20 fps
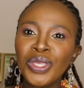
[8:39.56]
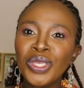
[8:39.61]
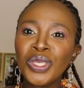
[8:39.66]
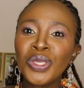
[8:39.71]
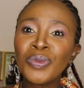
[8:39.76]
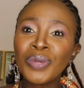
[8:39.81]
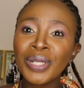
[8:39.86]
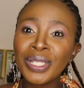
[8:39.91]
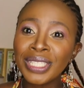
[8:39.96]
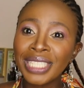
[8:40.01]

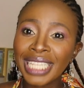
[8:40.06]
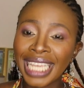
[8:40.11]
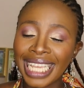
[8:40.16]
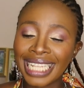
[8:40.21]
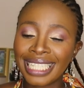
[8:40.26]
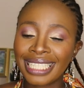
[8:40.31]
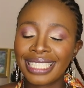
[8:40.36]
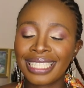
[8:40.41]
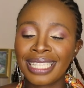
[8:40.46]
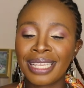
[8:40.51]
you will
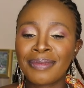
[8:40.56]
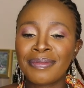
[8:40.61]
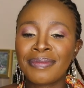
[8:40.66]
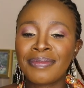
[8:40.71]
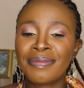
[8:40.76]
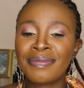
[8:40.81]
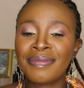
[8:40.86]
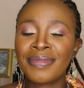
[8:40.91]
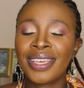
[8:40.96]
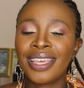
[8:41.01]
get
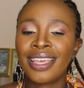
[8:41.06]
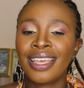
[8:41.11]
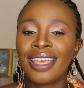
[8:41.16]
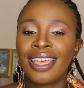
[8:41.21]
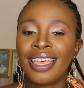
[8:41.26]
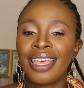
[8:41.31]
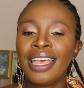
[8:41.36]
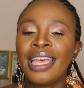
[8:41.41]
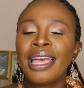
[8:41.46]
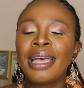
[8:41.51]
some
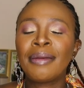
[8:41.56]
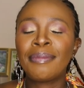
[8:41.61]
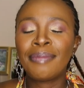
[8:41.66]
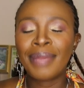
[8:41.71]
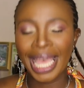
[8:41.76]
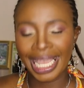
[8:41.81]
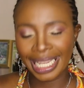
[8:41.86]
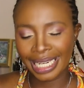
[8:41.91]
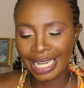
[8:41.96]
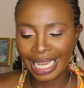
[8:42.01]

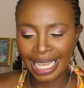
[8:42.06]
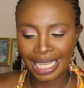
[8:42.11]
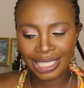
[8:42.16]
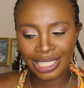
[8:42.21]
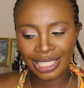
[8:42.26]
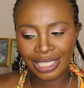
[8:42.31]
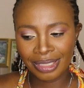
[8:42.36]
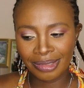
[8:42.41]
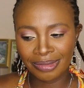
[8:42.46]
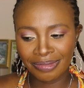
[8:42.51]

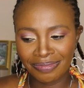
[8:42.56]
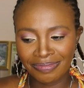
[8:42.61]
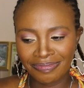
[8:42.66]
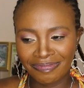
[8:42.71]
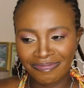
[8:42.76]
backlash.